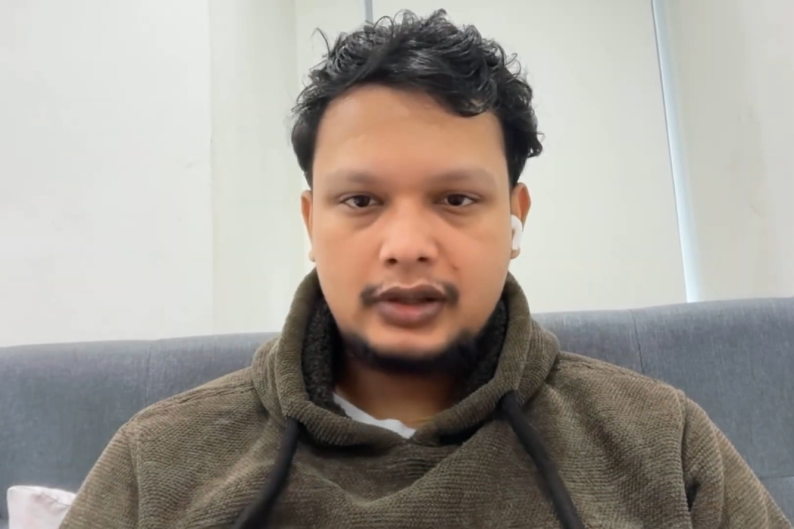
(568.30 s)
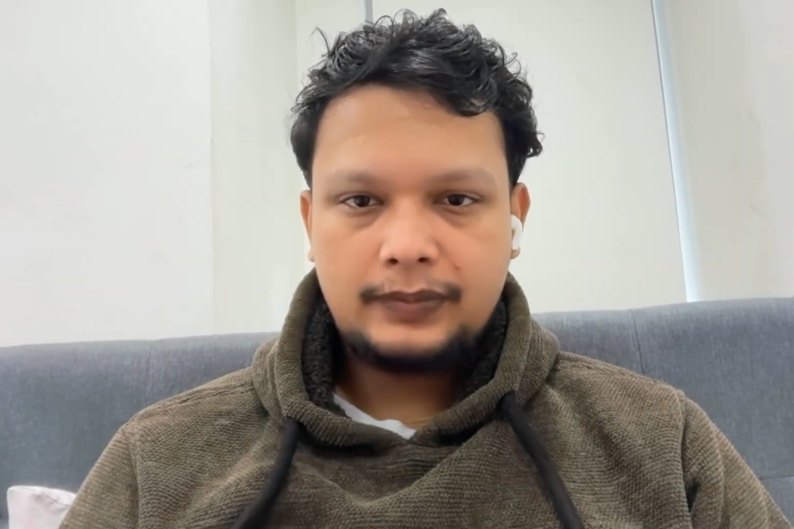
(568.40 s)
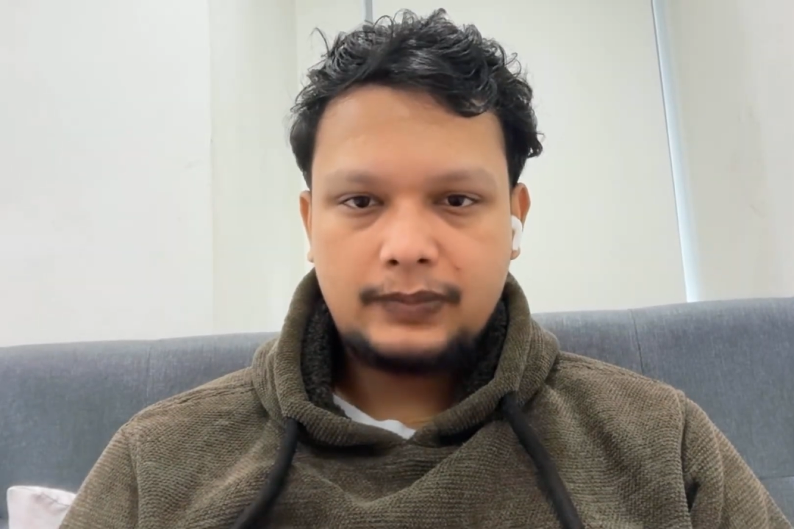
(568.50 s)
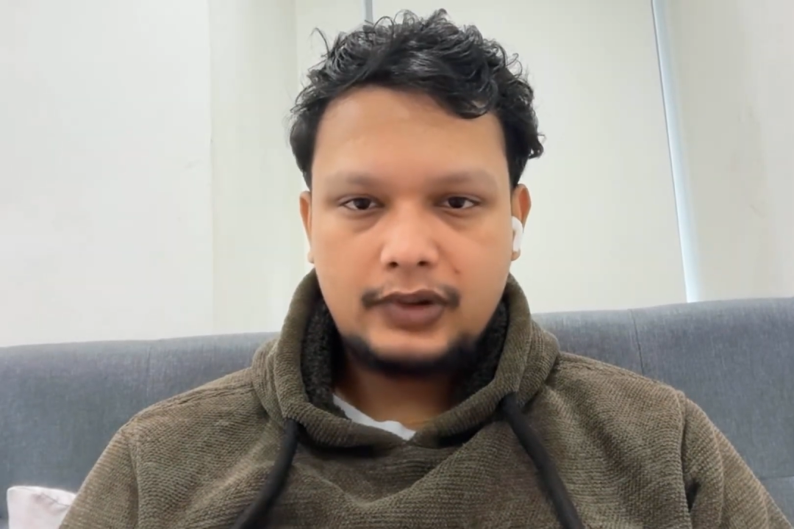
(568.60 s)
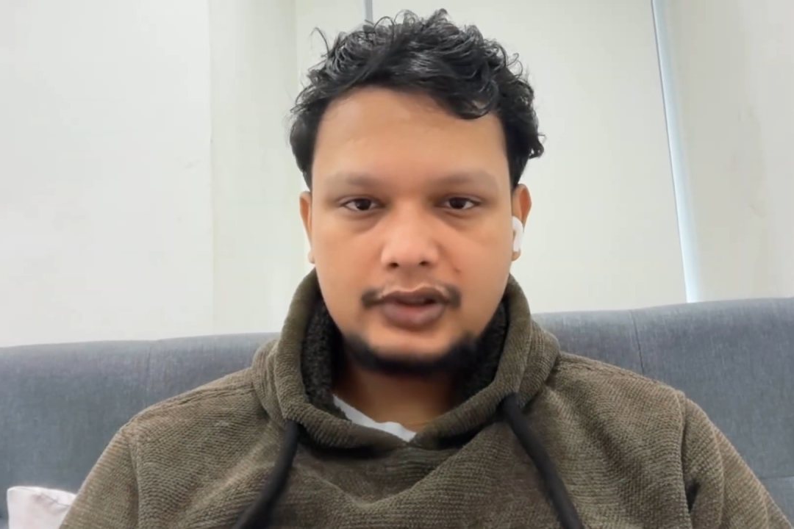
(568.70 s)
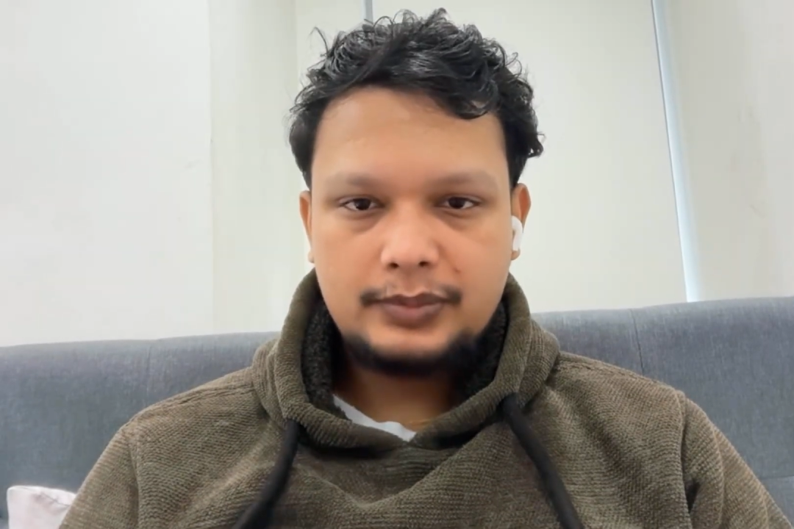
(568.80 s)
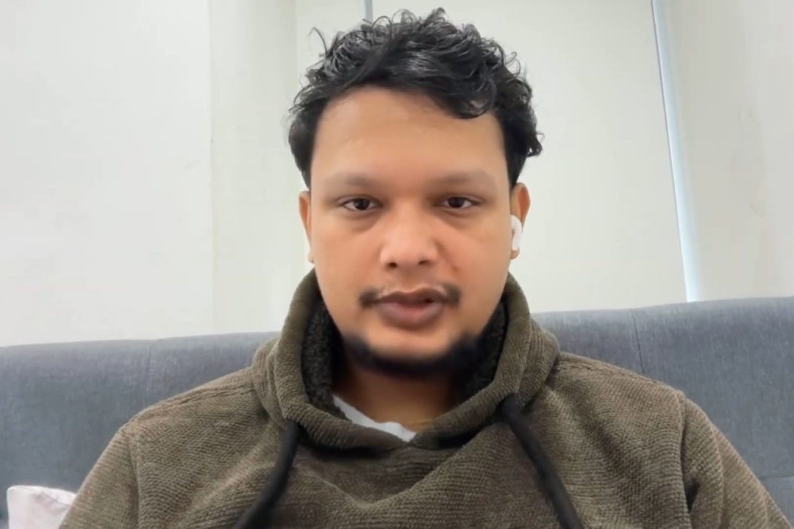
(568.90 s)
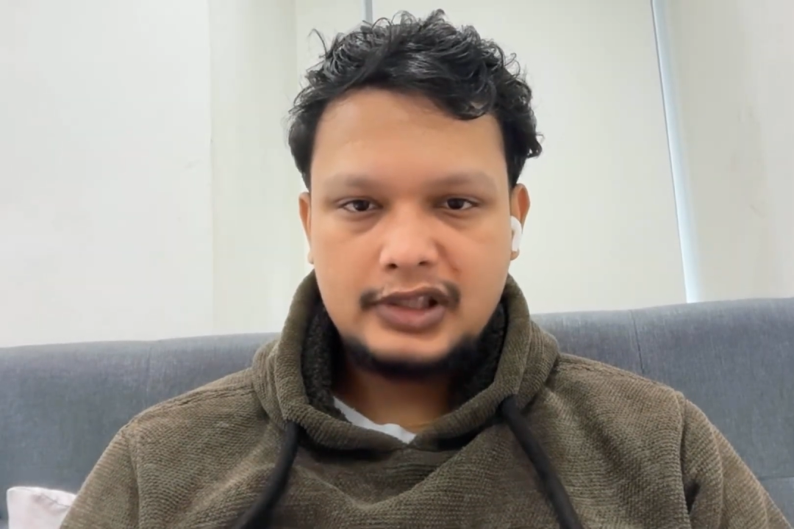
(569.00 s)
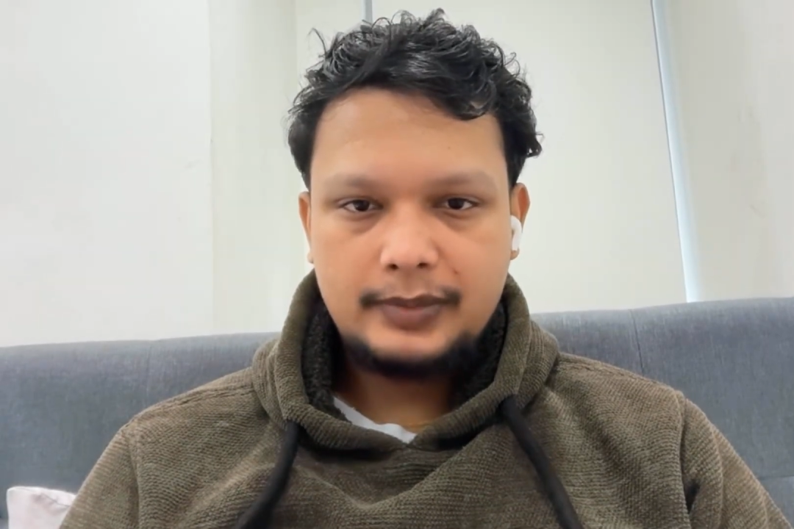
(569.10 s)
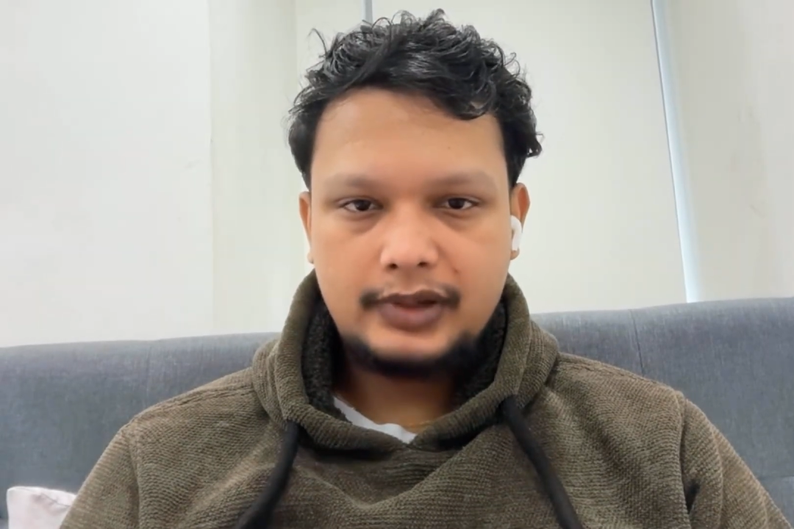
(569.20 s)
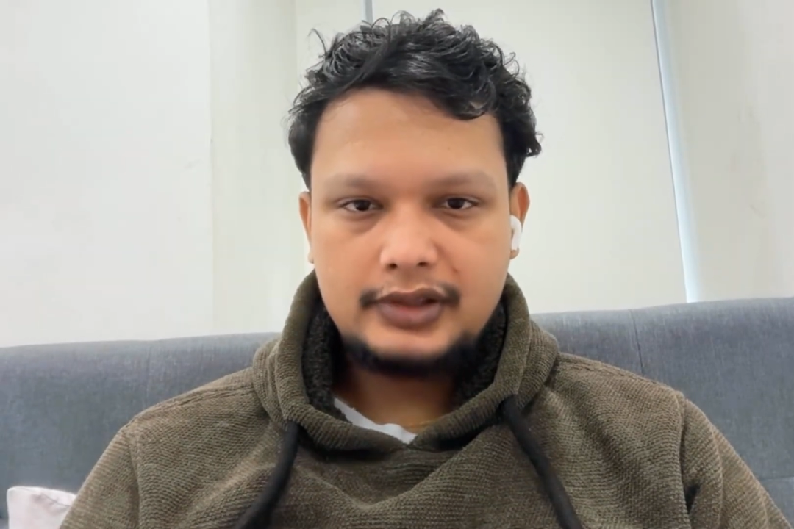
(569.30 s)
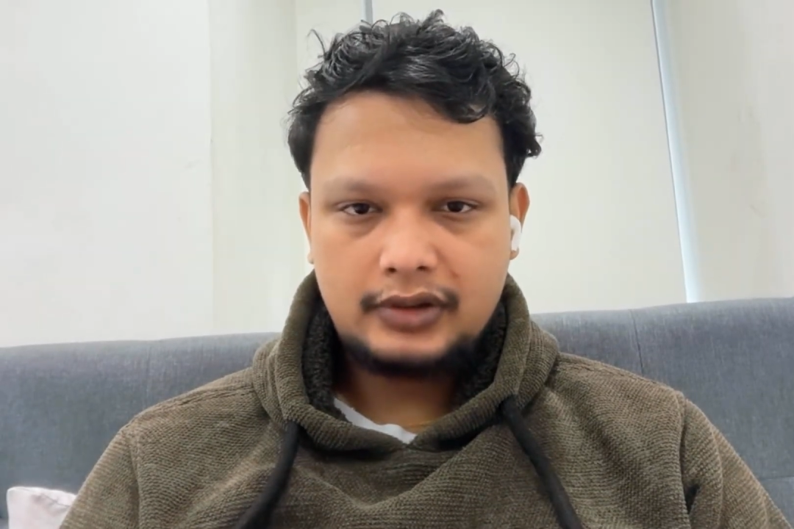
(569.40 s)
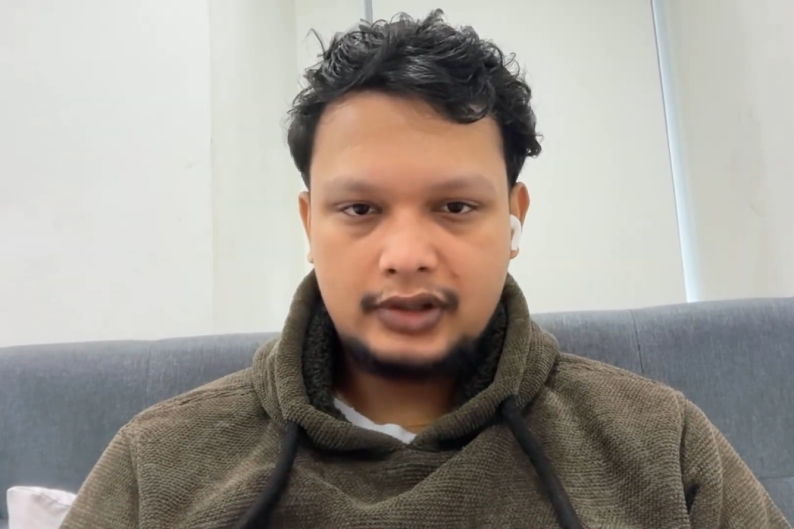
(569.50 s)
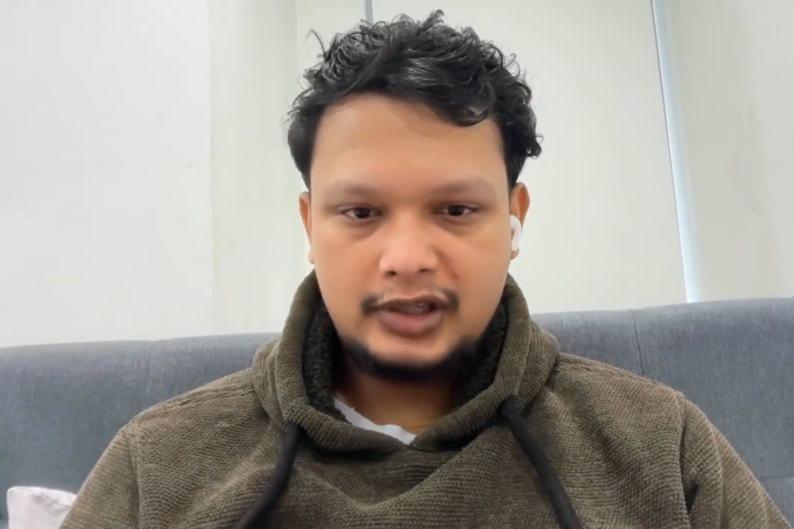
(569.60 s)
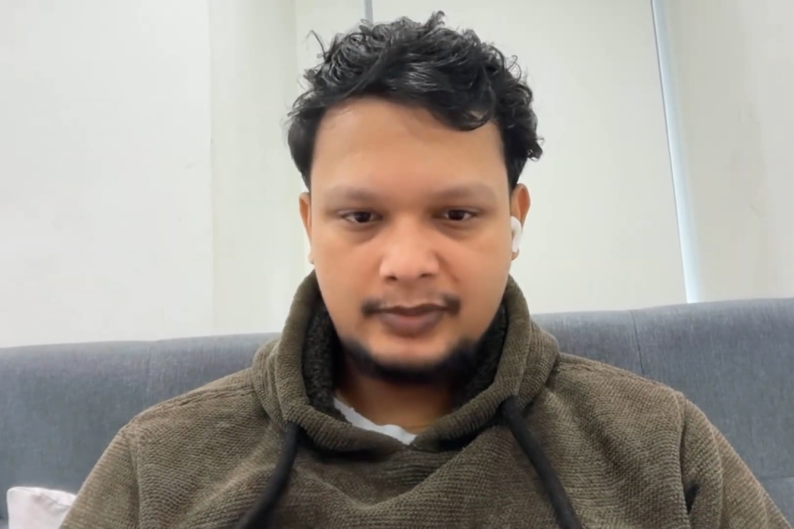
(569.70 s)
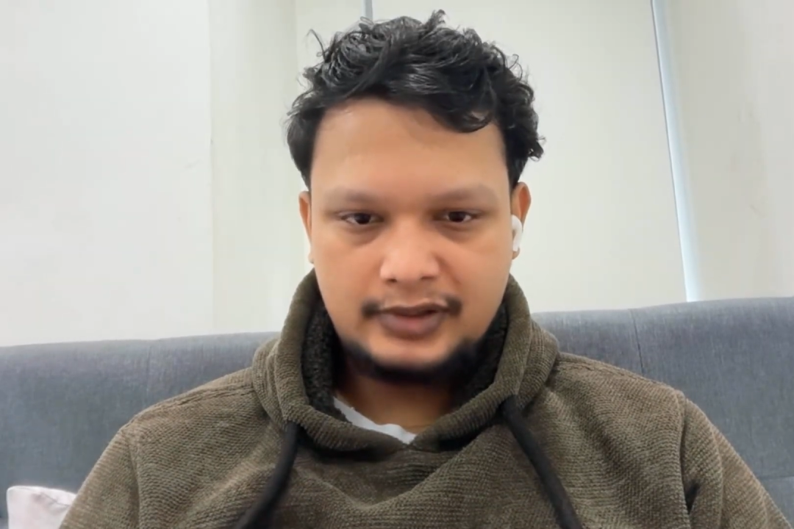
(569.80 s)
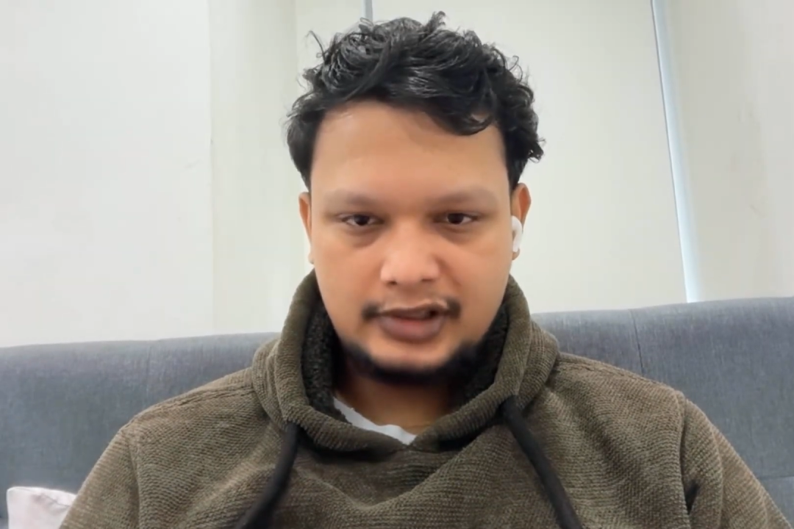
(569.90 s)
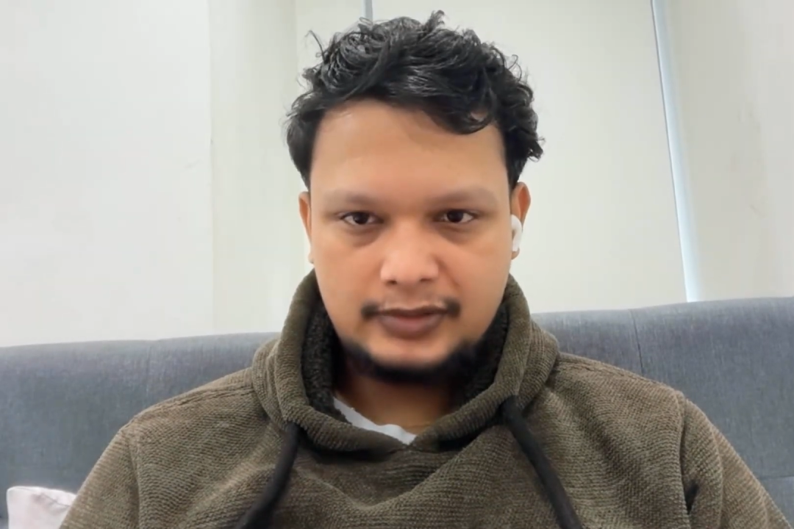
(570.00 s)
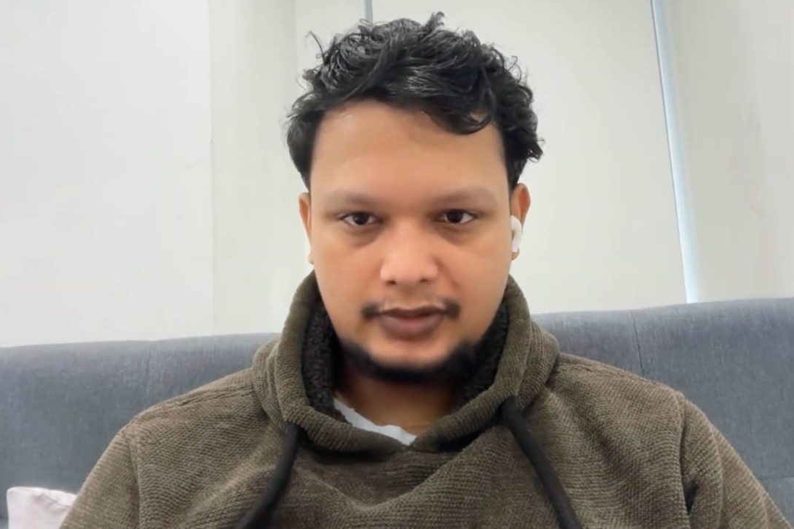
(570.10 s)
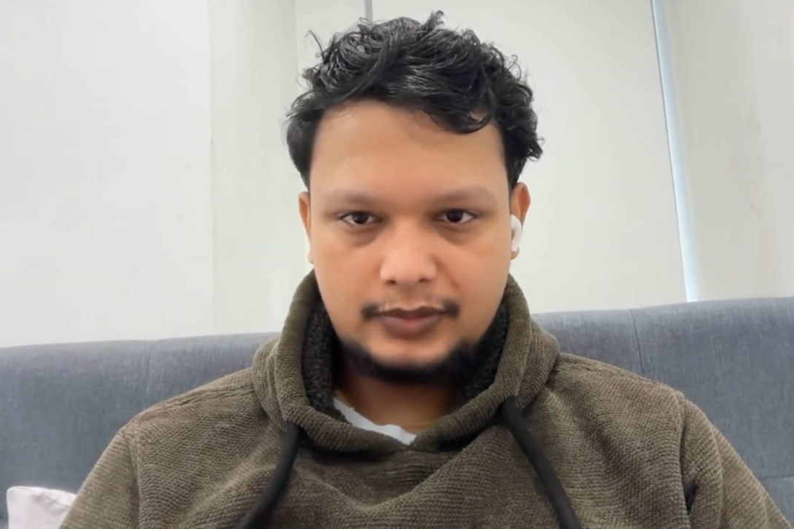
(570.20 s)
The first principle is on-demand
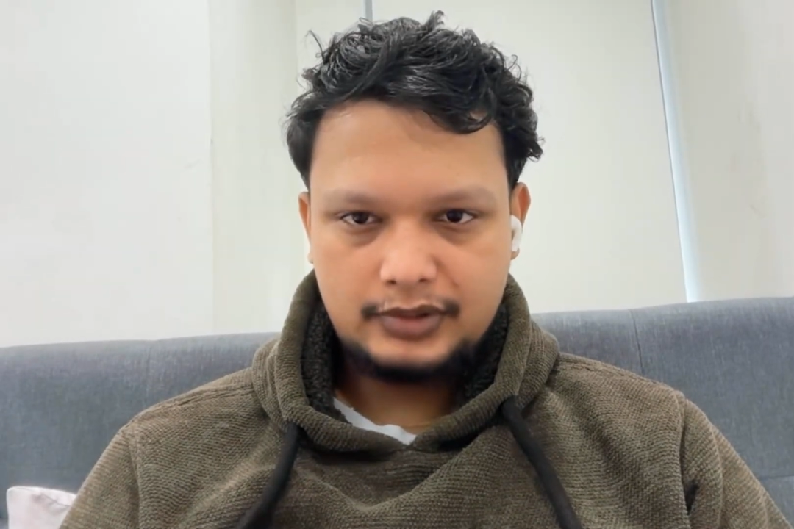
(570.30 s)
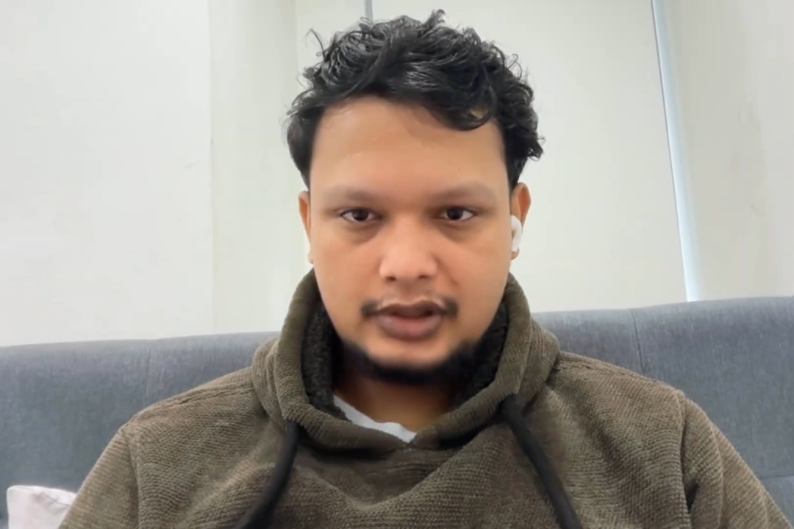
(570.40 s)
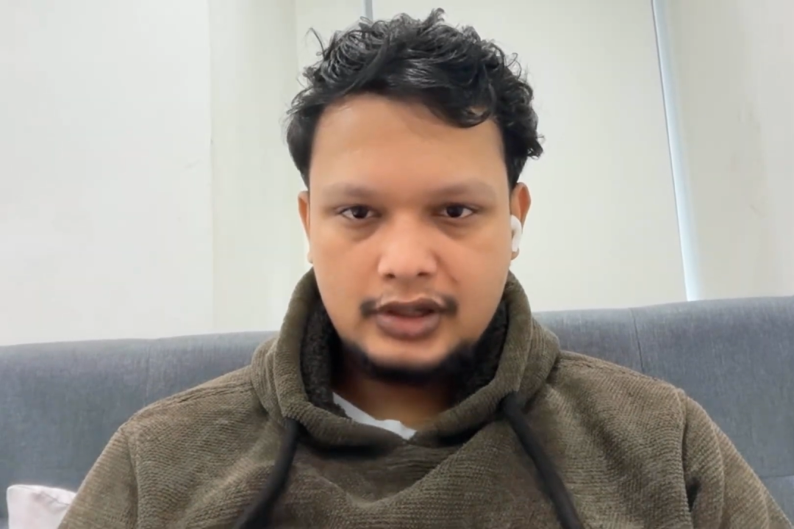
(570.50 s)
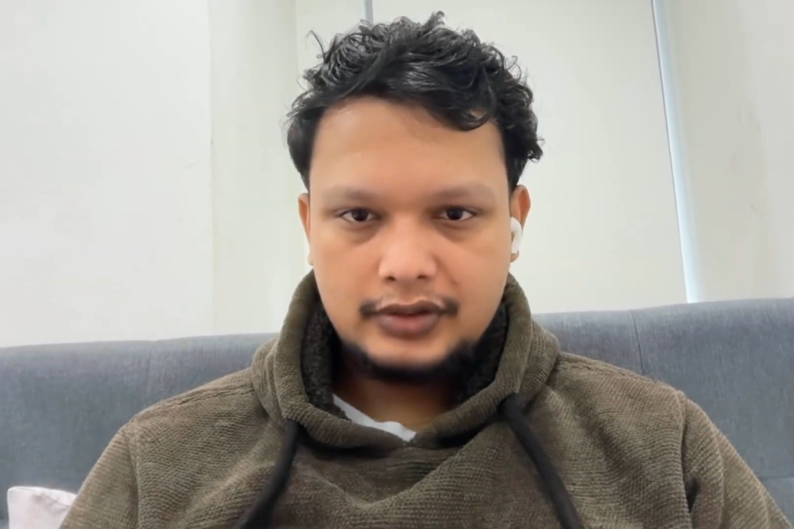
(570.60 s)
self-service.